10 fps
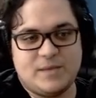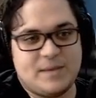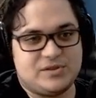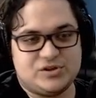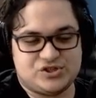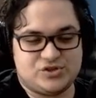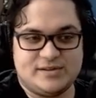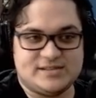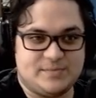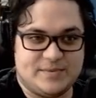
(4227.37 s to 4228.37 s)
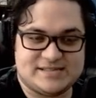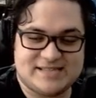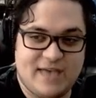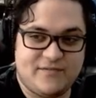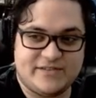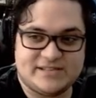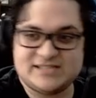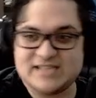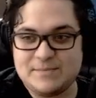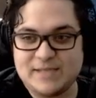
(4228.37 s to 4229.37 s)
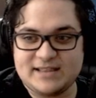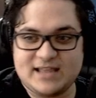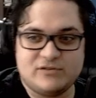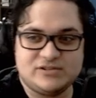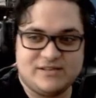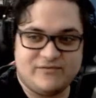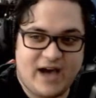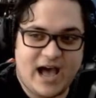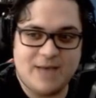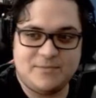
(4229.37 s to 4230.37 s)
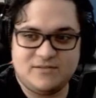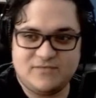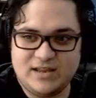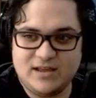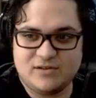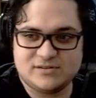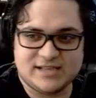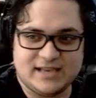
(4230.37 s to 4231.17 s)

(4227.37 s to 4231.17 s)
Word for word: Maybe they're just doing this to be safe. It seemed like that was the vibe of the videos.